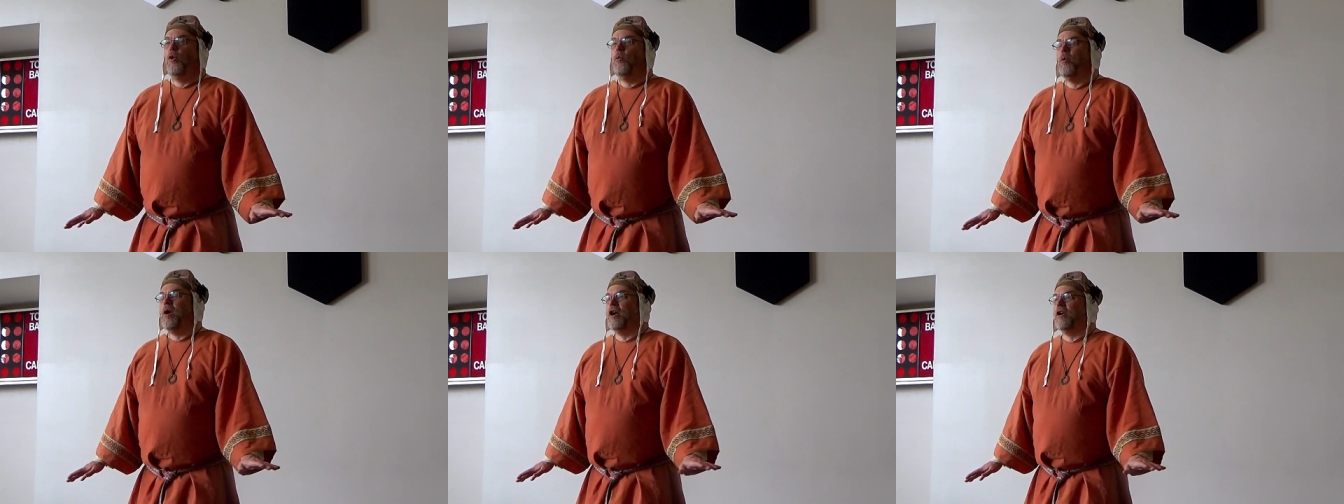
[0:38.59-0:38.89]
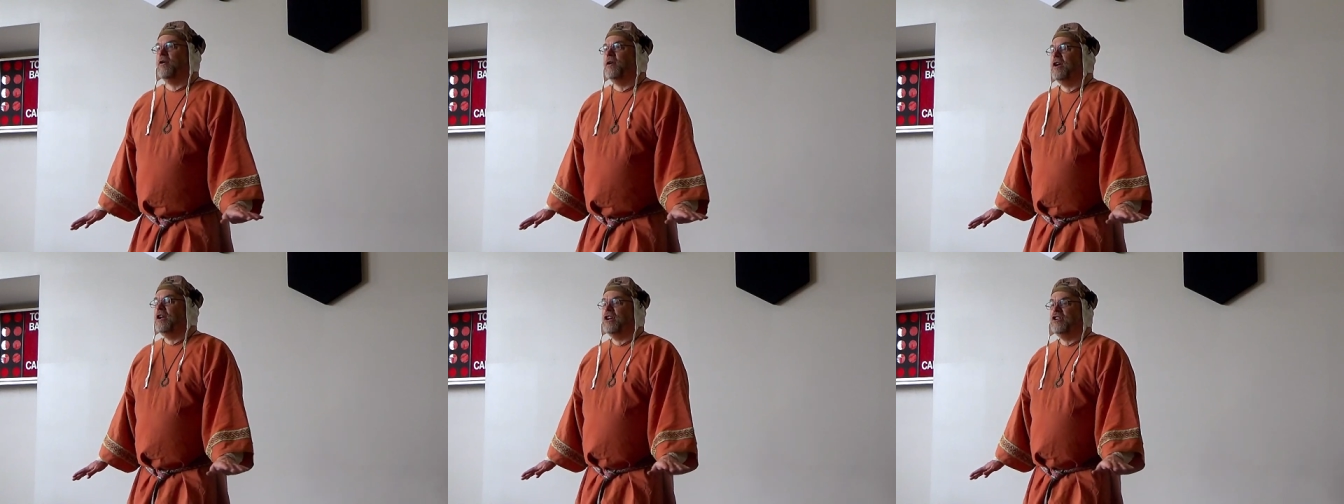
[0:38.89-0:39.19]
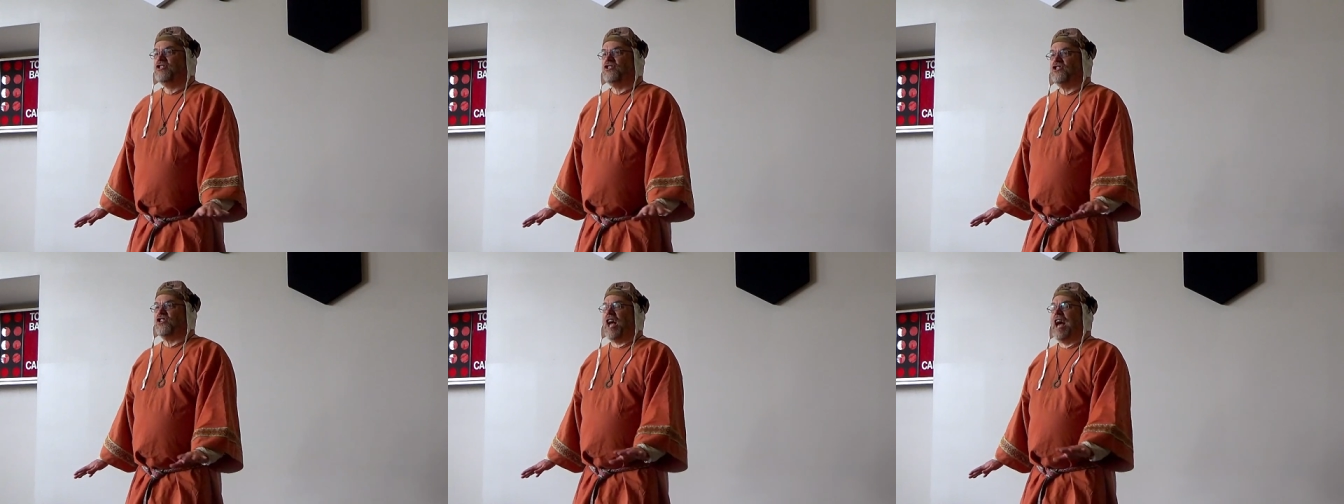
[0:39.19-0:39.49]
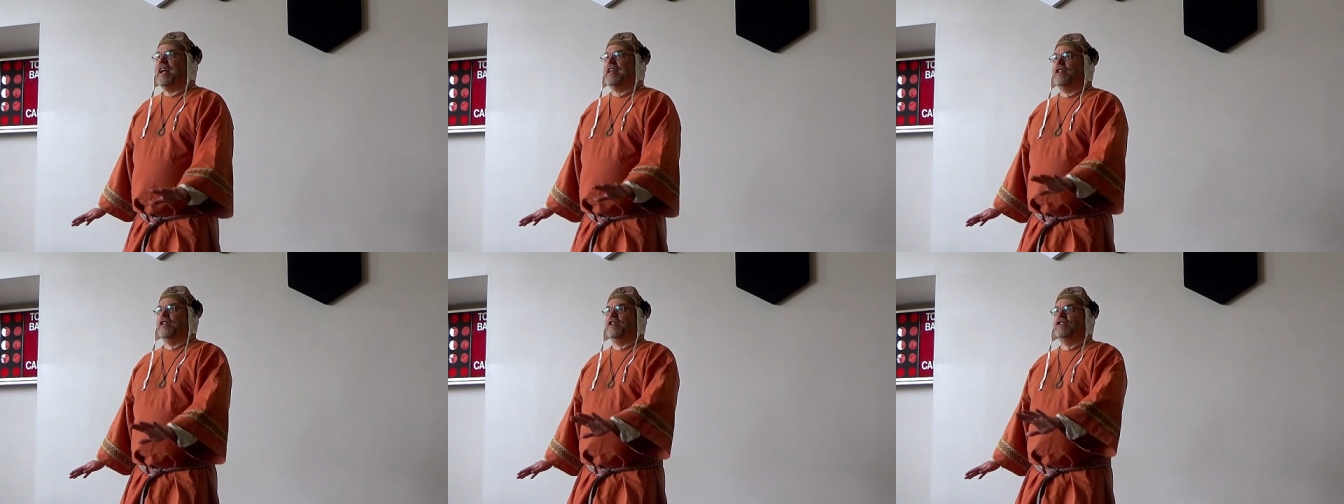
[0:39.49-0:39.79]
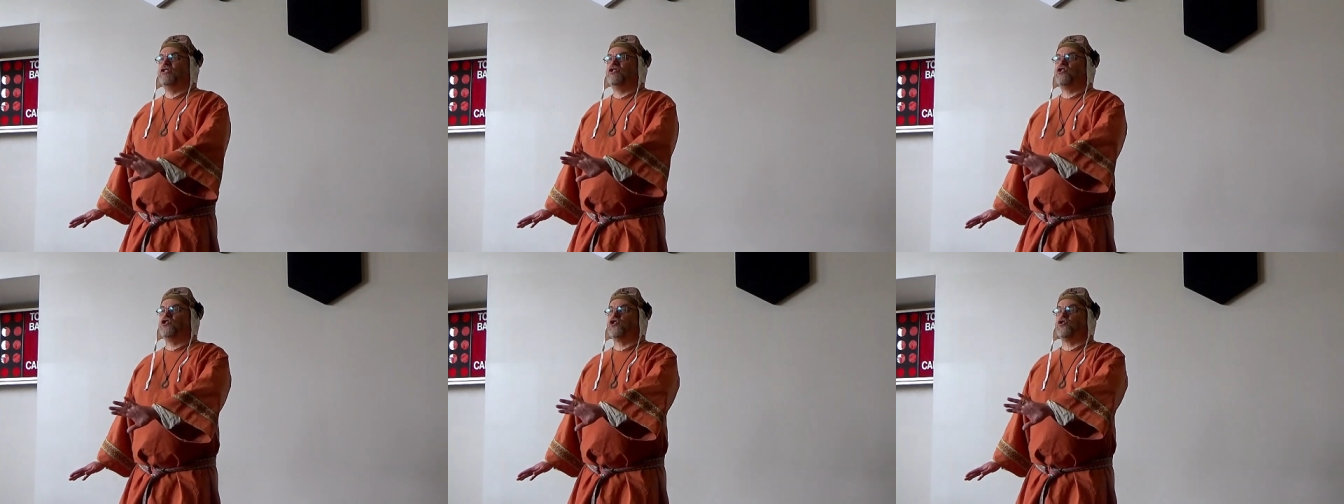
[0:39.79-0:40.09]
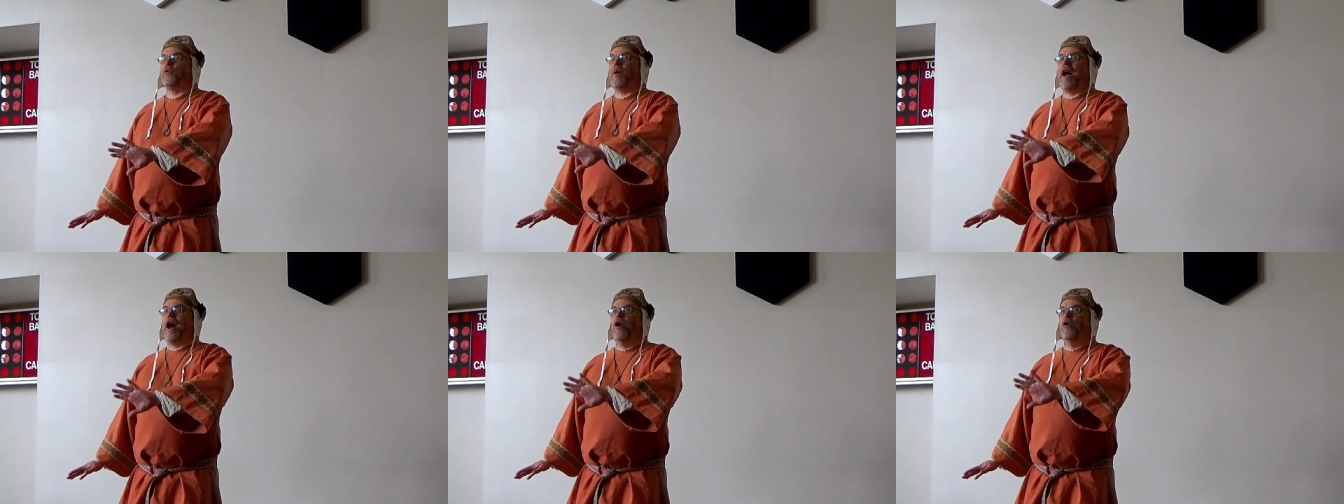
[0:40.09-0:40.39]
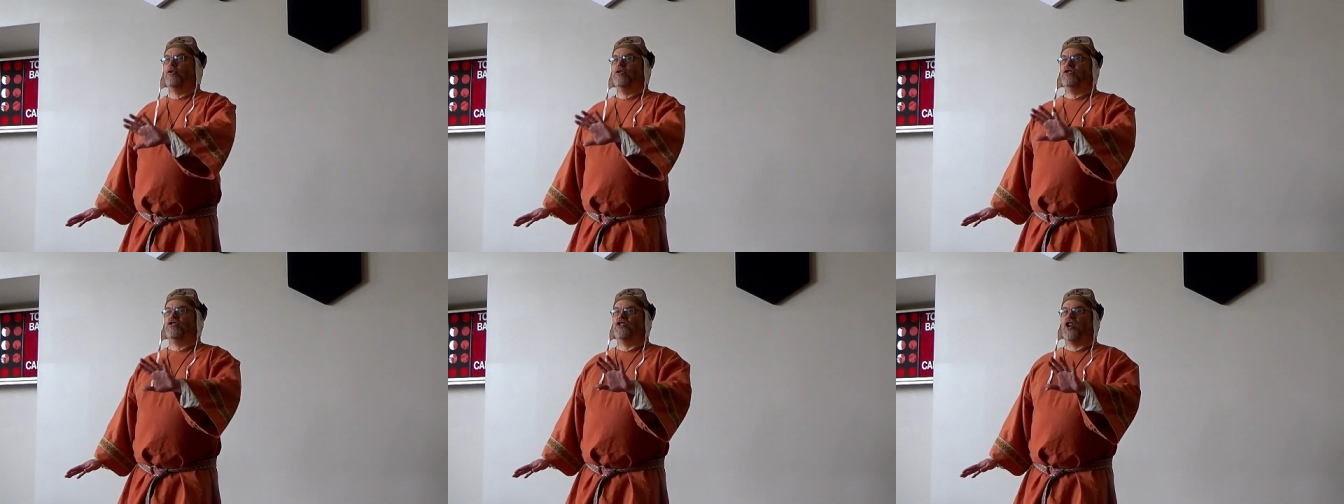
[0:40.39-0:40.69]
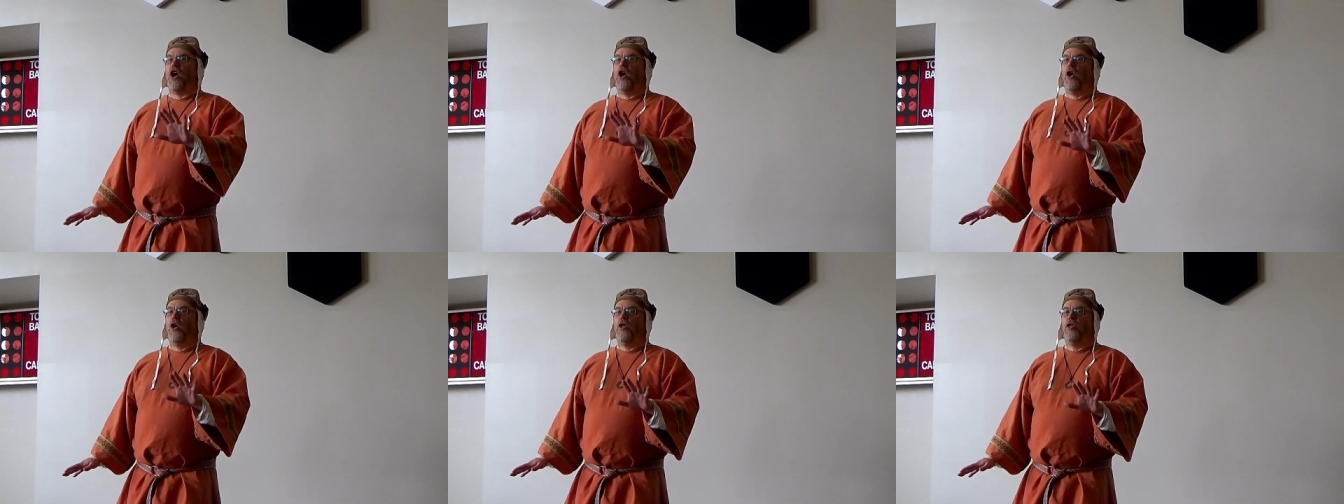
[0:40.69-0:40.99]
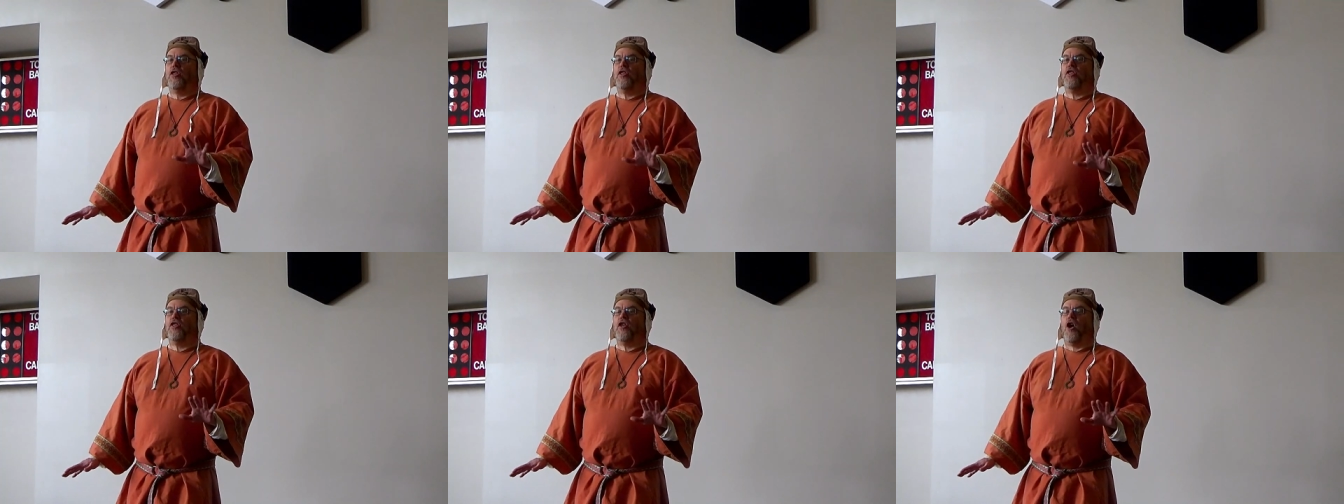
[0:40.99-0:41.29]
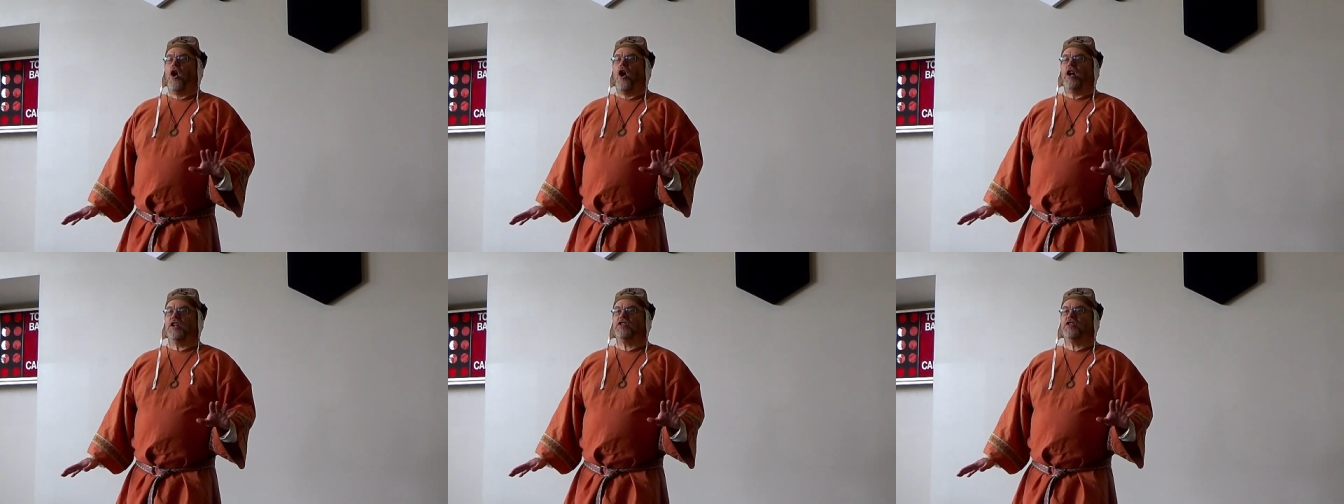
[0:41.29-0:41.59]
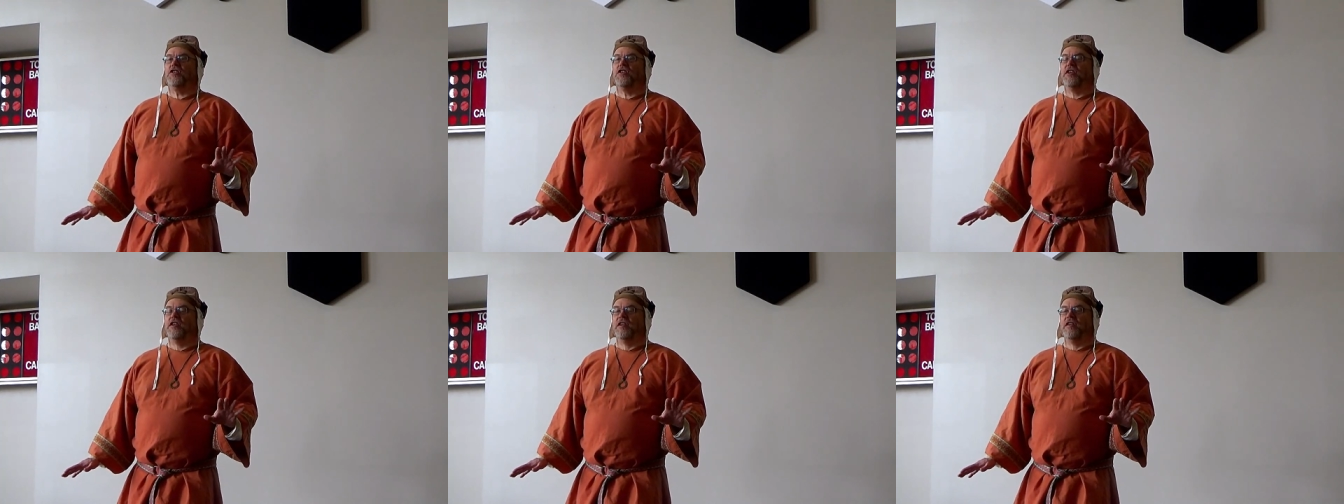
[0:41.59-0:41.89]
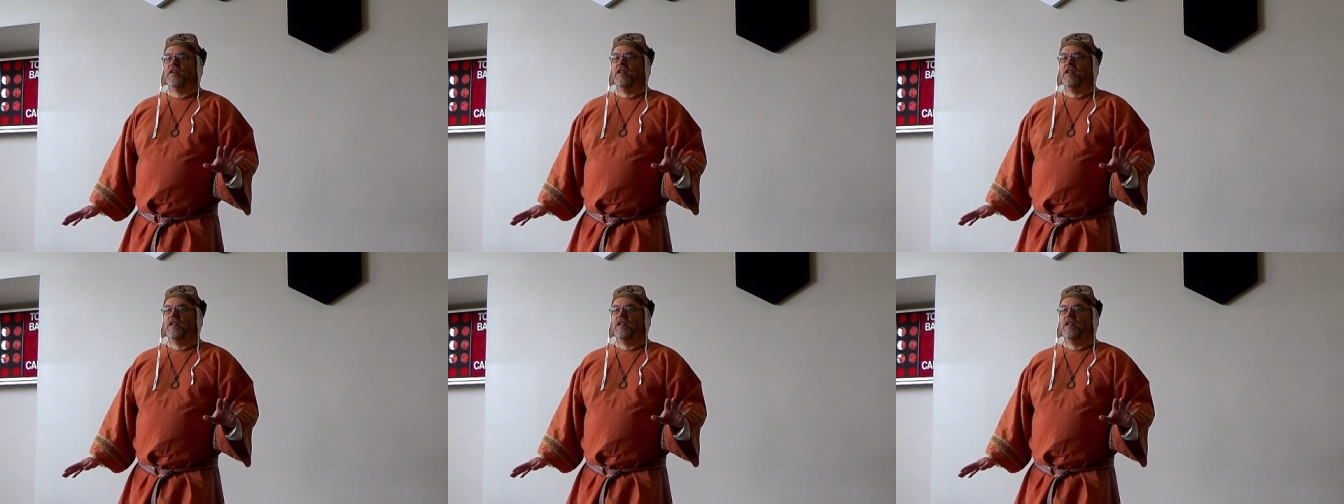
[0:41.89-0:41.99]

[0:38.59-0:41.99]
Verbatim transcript: where silence shrouds all thought.